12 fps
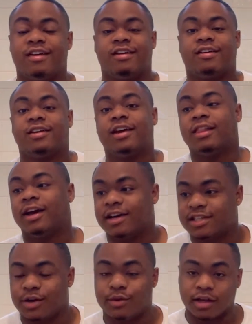yeah, like I
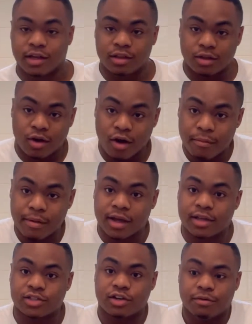said, when I get the car back,
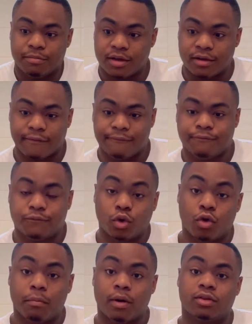it's gonna be a
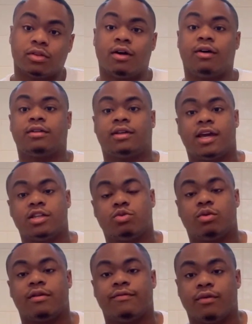full bolt-on
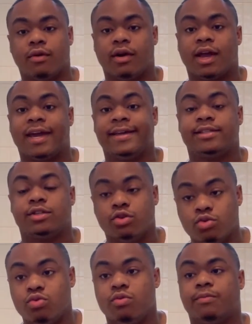
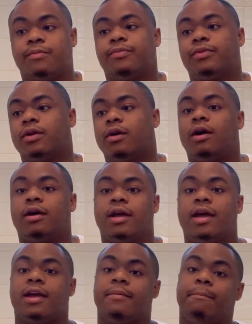K24a2 on
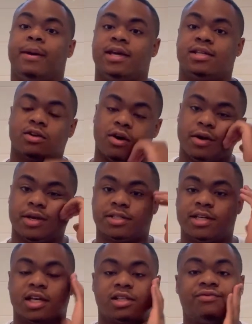a base
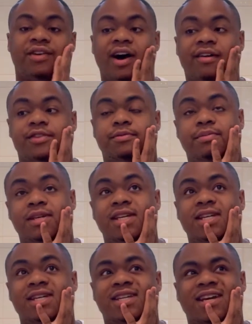RSX
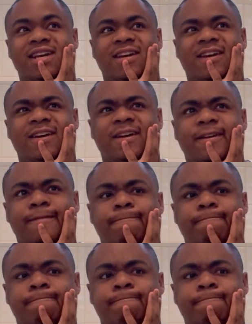5-speed, and